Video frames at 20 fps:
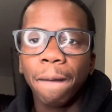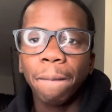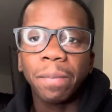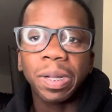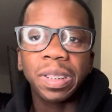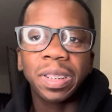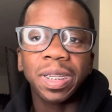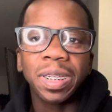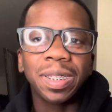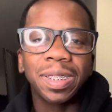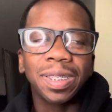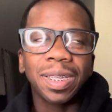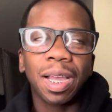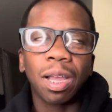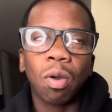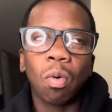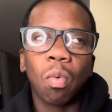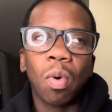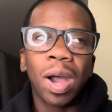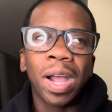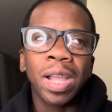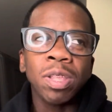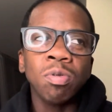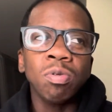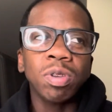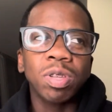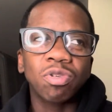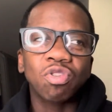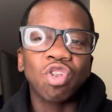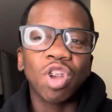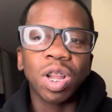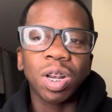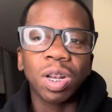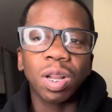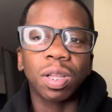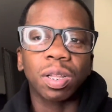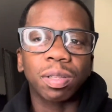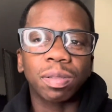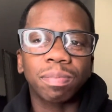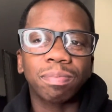But TikTok, why
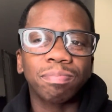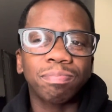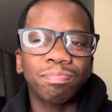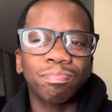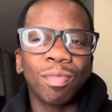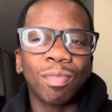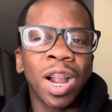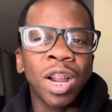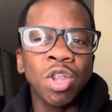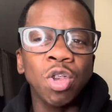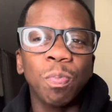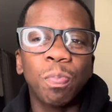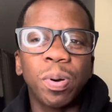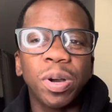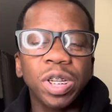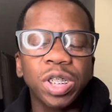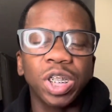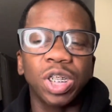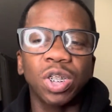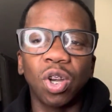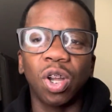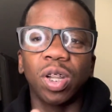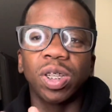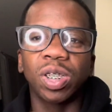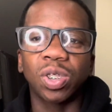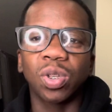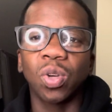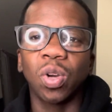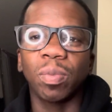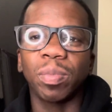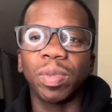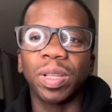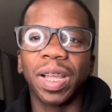are you pushing all this on me?